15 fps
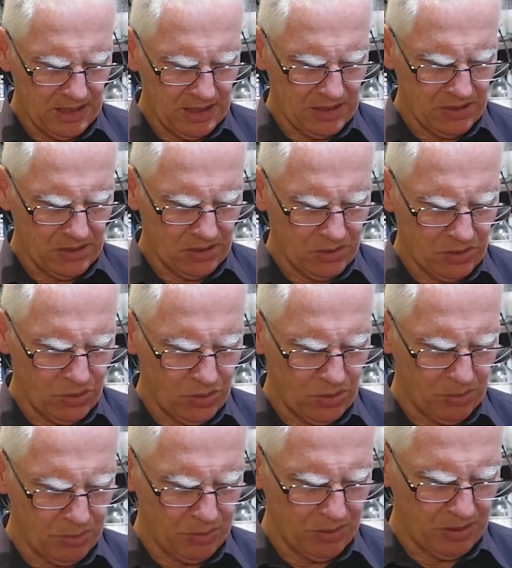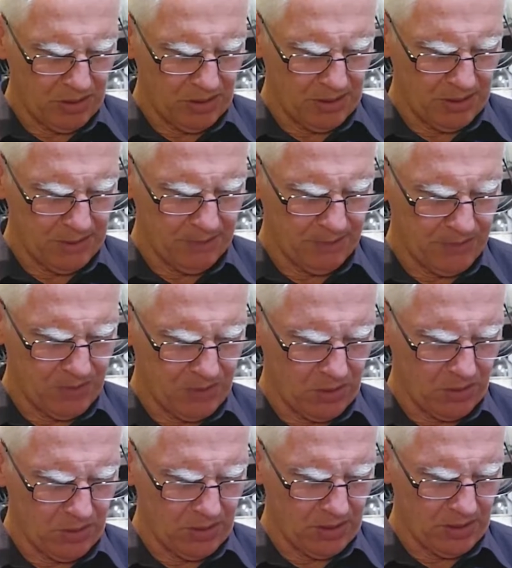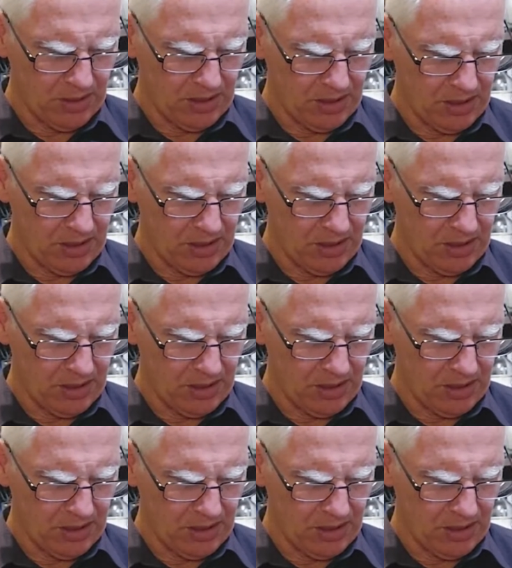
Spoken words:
It's got juniper, coriander,